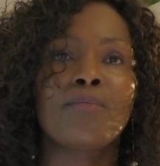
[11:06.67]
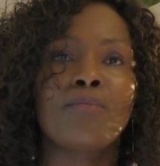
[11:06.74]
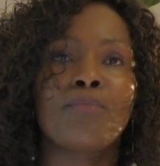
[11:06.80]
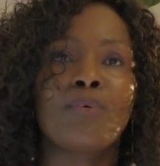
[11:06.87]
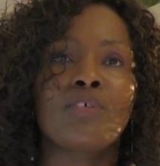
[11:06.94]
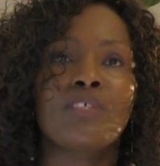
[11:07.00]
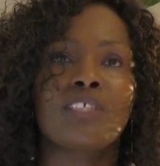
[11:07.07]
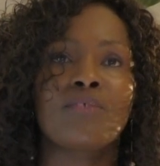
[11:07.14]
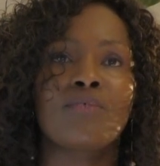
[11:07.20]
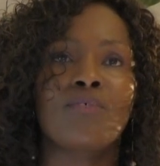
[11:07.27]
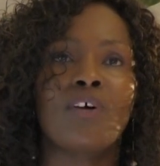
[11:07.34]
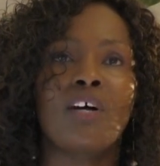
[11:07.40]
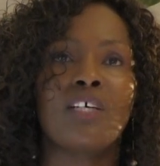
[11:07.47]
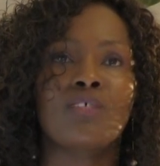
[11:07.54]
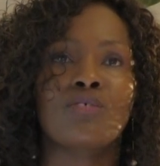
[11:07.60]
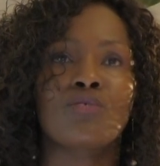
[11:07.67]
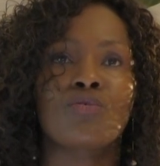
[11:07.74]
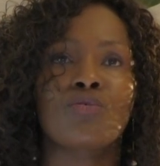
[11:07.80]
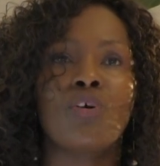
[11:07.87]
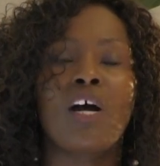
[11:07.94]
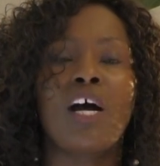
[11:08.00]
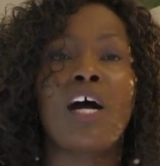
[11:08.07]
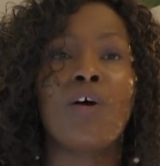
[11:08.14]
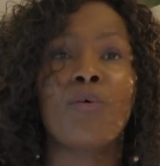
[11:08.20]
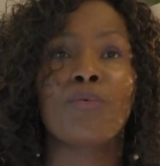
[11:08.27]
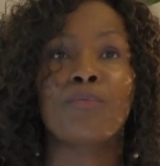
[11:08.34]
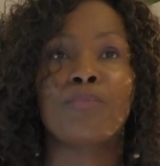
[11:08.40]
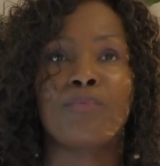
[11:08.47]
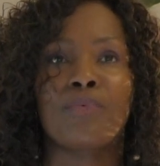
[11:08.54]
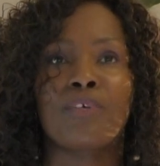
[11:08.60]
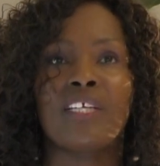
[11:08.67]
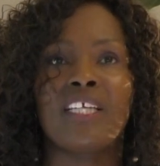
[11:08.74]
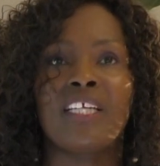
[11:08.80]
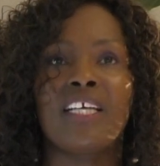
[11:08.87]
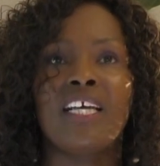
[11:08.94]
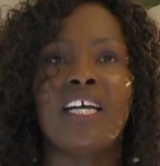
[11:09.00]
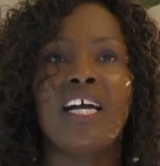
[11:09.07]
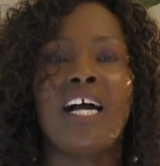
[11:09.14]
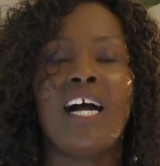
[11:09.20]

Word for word: important for us to know how we pray